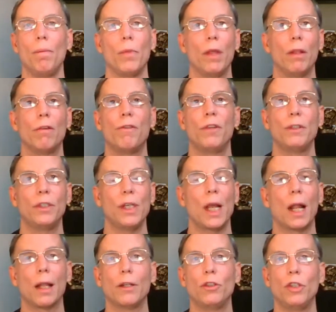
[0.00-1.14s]
that the
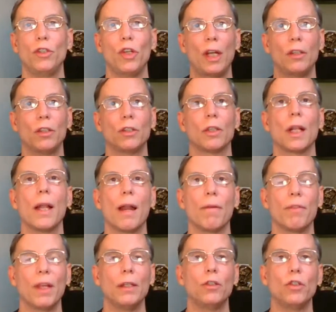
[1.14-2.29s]
physiology changes, a lot
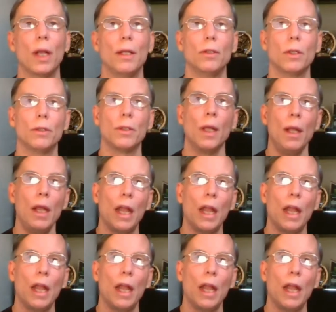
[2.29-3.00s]
of things changes,